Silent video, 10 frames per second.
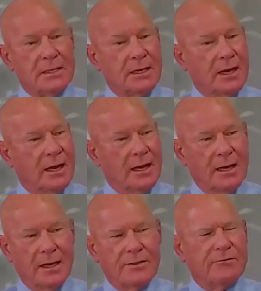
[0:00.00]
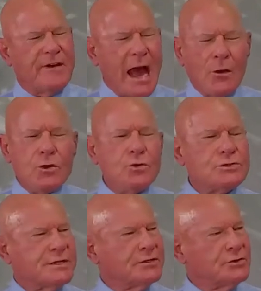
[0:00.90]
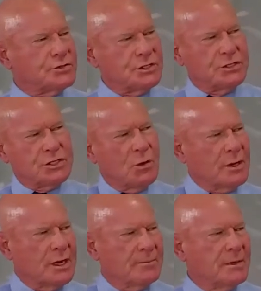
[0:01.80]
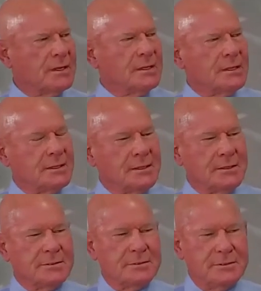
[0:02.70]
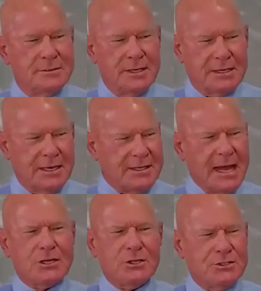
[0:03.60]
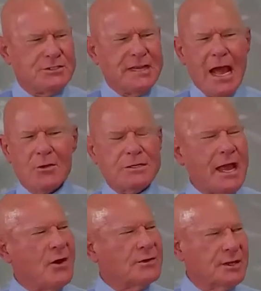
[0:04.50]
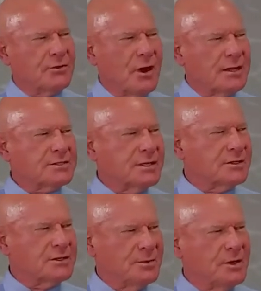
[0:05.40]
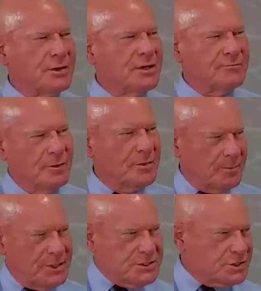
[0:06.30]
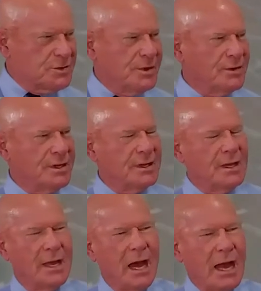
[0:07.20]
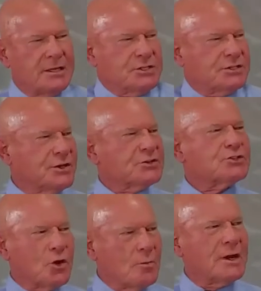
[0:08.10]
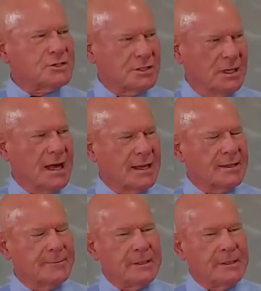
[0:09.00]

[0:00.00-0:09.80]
the values that you see showing up, the connections downtown and across the community from the business community, it's just, there's so much to like.